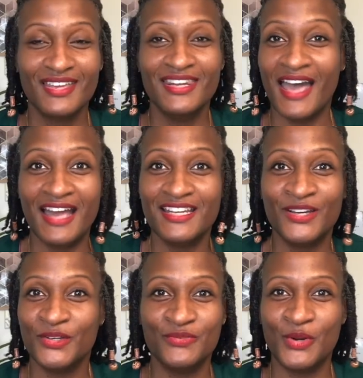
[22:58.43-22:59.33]
Not a
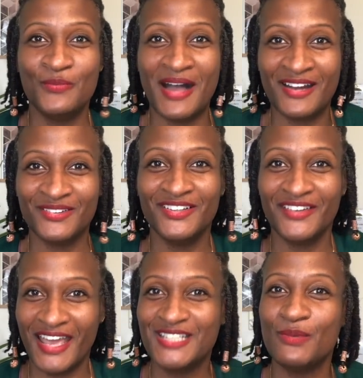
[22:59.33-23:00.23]
good role model.
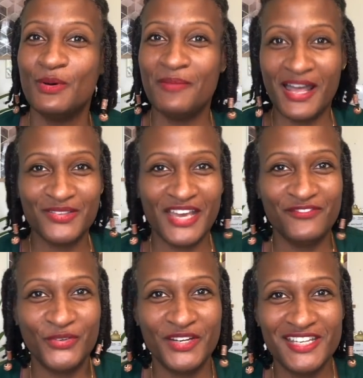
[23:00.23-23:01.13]
Okay, so I'm gonna model that
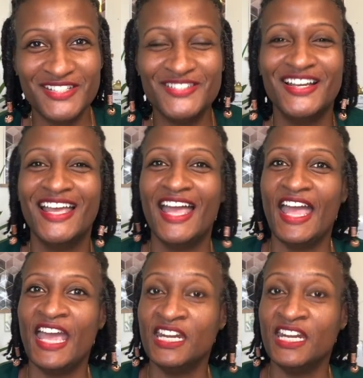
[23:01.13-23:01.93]
for you and